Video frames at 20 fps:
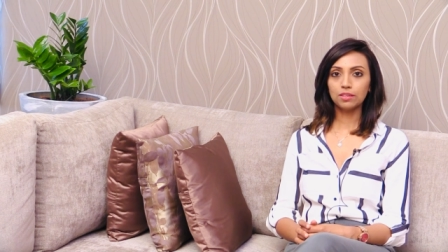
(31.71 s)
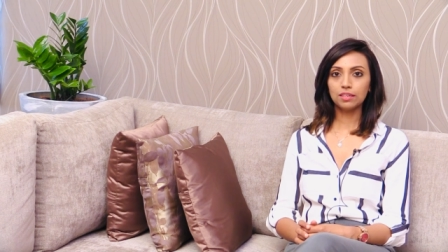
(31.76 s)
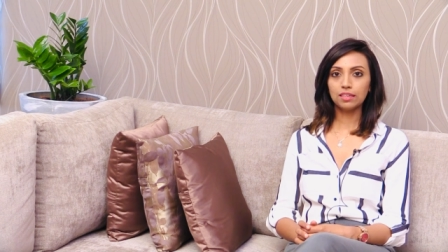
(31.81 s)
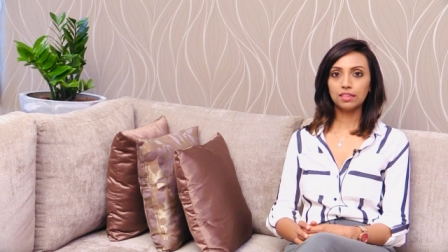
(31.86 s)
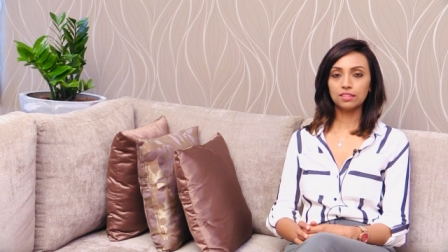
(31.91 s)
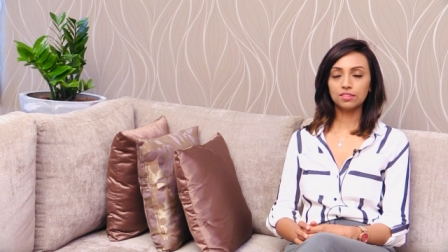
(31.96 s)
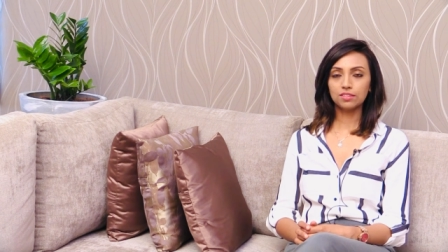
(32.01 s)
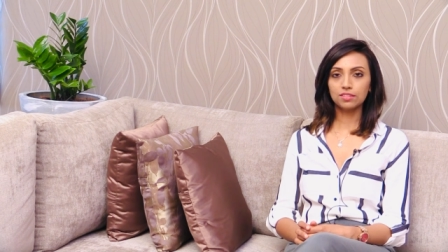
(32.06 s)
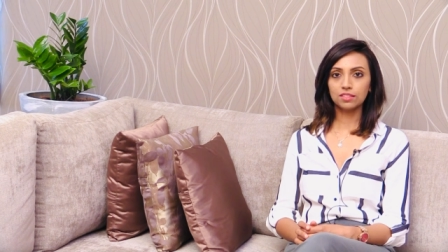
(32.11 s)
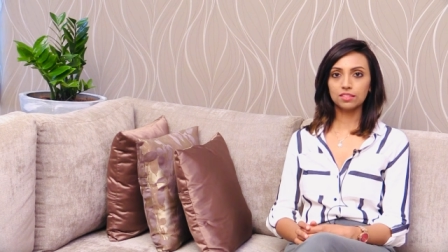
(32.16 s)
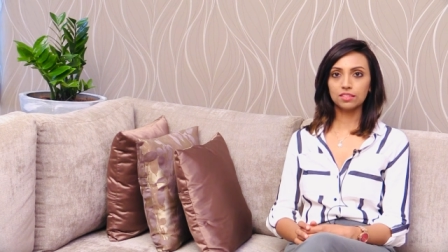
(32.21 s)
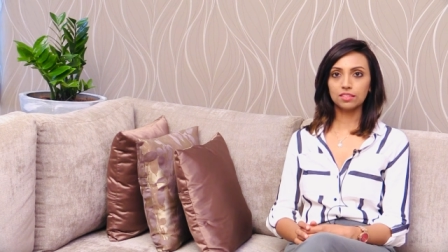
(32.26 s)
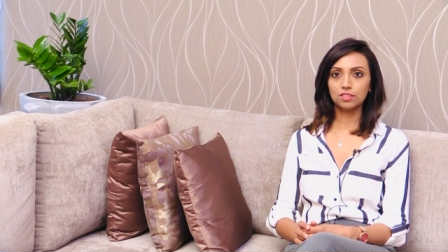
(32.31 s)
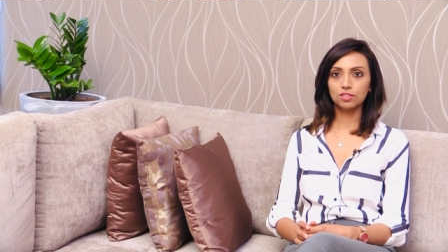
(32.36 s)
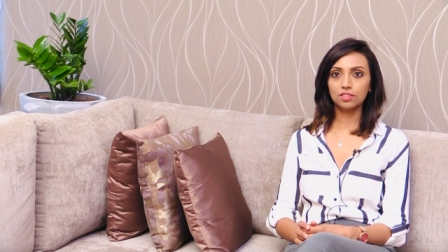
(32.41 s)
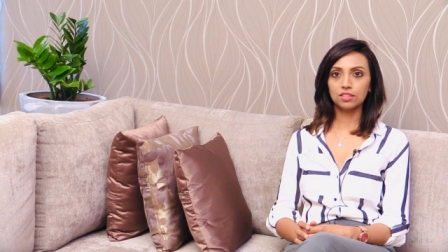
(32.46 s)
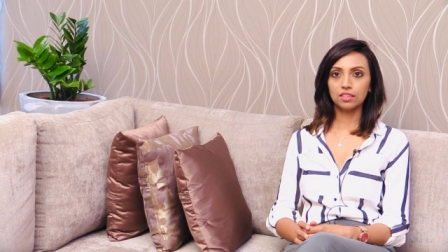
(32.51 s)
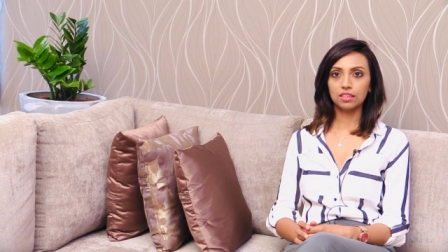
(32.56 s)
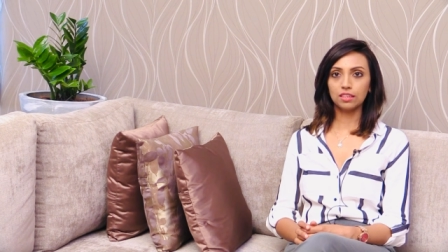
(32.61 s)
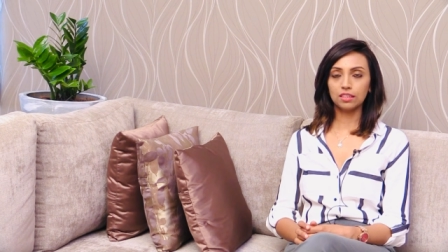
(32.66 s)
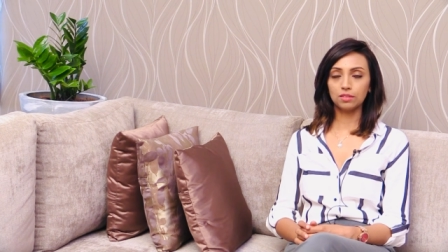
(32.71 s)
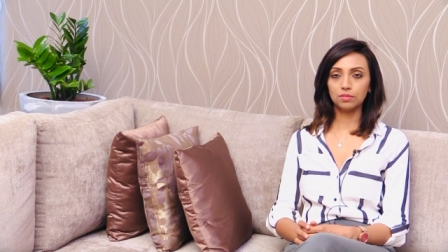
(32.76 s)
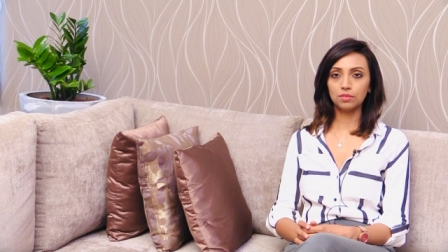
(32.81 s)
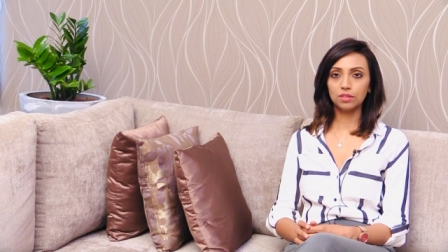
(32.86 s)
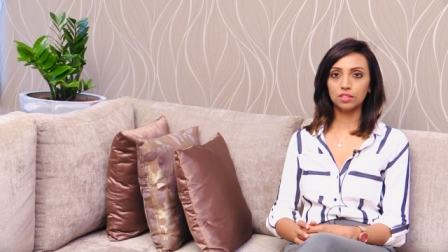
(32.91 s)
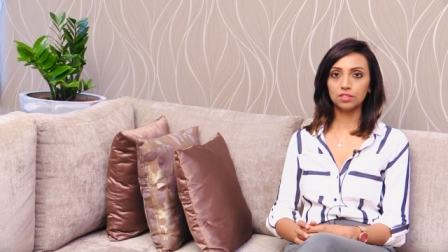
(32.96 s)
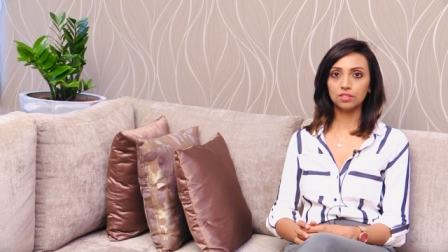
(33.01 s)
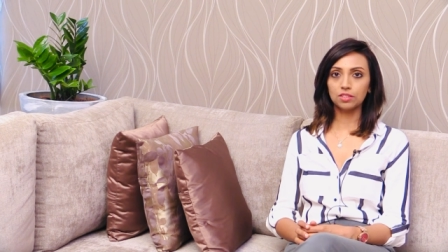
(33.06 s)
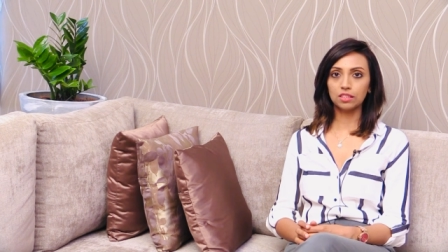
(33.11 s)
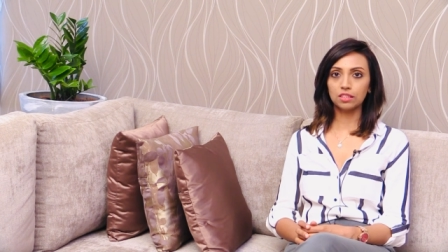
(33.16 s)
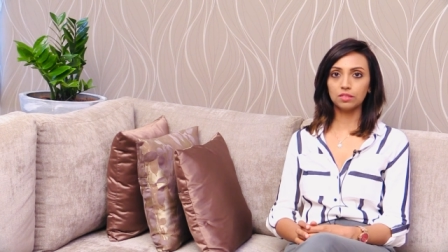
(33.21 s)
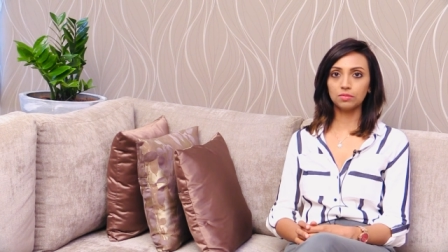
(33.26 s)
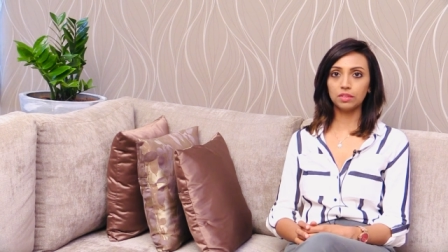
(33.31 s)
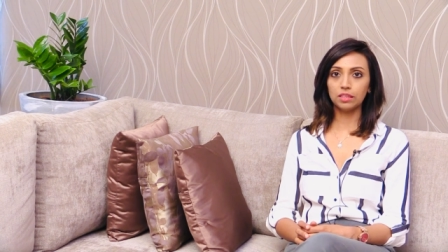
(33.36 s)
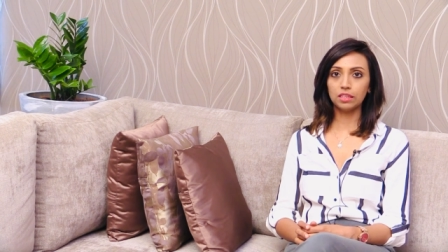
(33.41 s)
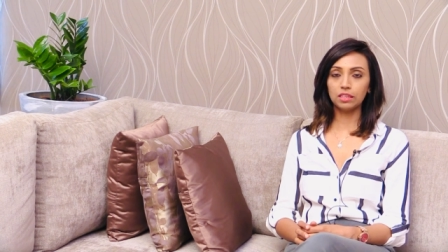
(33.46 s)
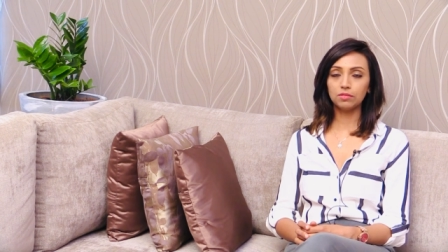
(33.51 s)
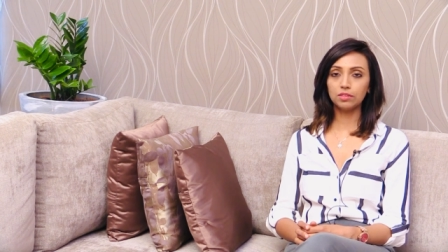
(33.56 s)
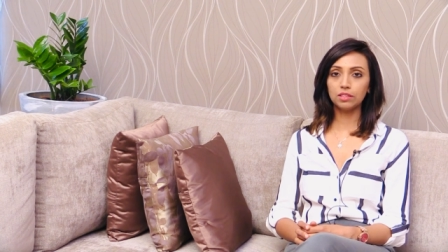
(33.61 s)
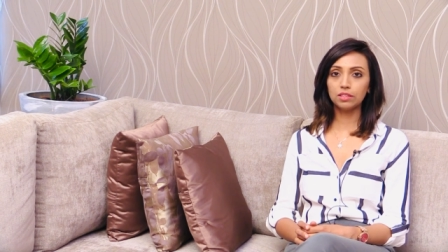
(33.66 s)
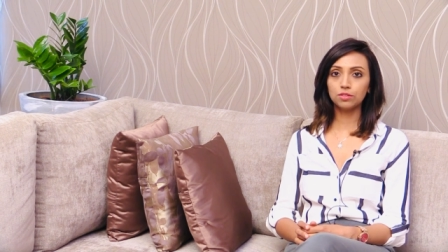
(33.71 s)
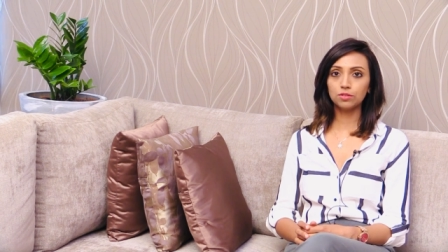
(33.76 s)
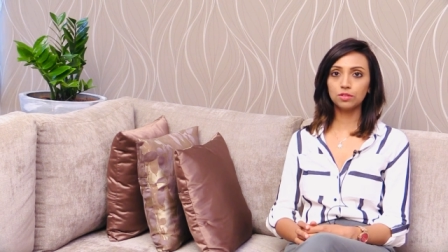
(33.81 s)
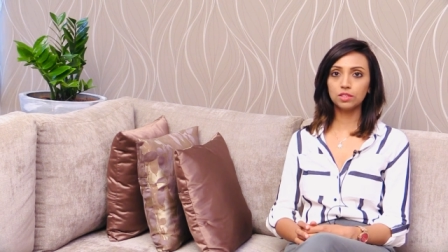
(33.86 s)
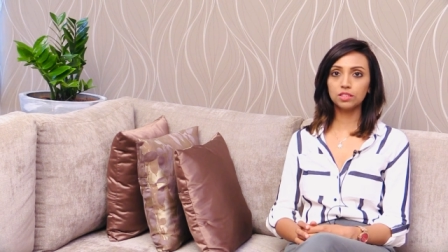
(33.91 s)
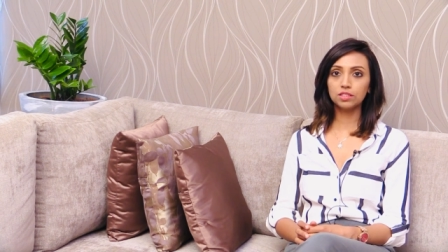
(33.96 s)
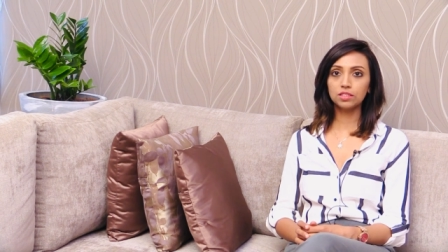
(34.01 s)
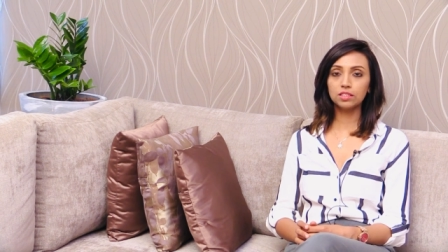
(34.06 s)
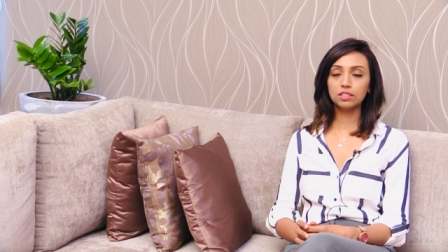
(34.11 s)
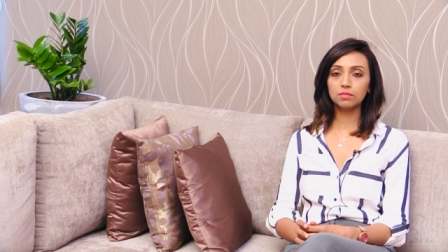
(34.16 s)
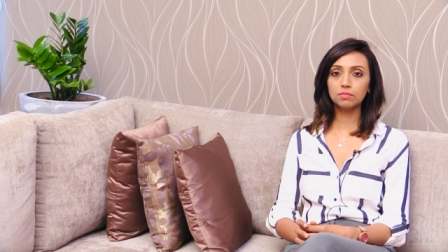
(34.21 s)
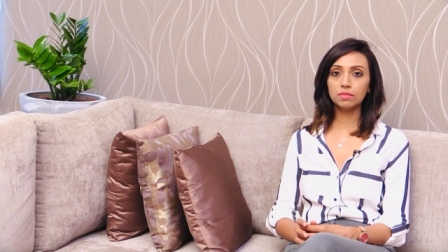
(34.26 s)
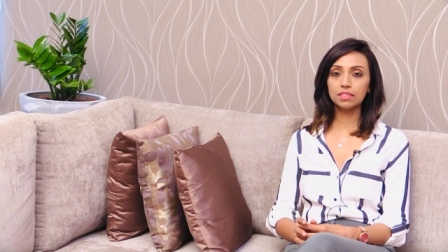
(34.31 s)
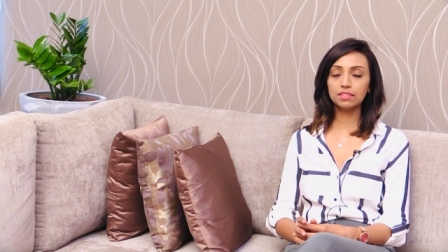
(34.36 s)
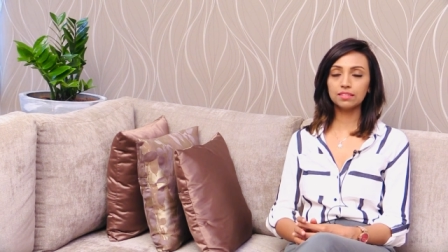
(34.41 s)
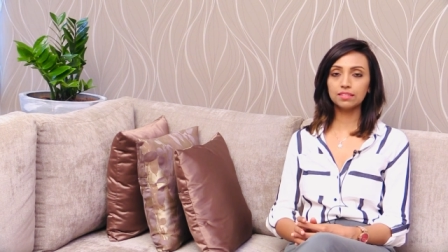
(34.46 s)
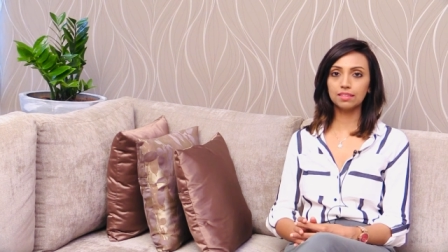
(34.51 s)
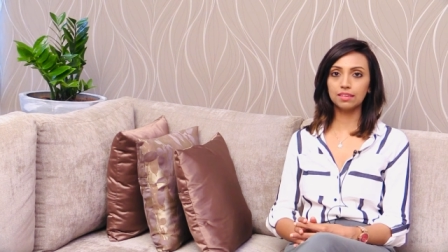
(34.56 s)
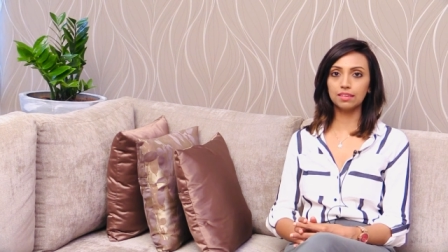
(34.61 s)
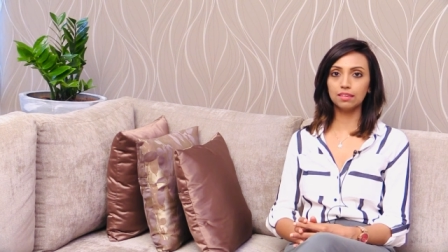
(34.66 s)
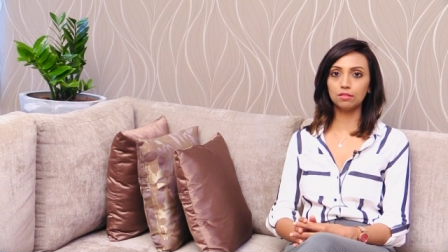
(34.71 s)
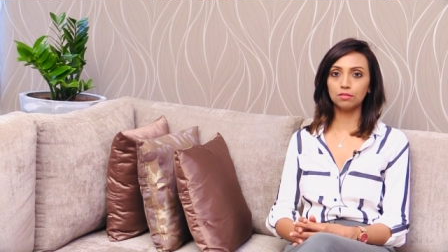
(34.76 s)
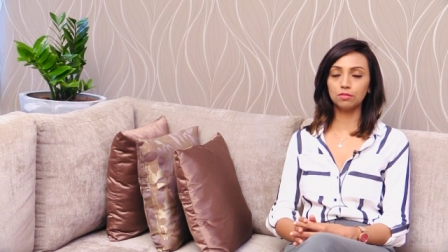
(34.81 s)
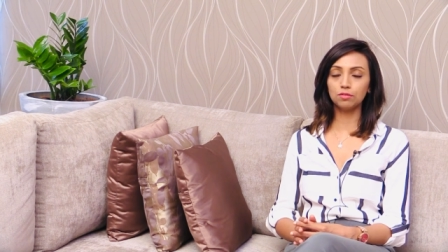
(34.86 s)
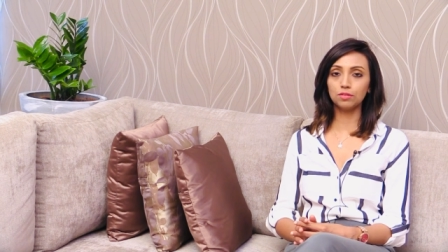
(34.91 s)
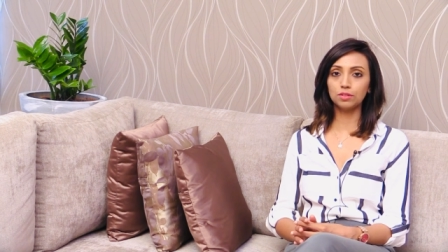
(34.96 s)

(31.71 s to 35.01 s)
Health Research and Innovation when I went to register myself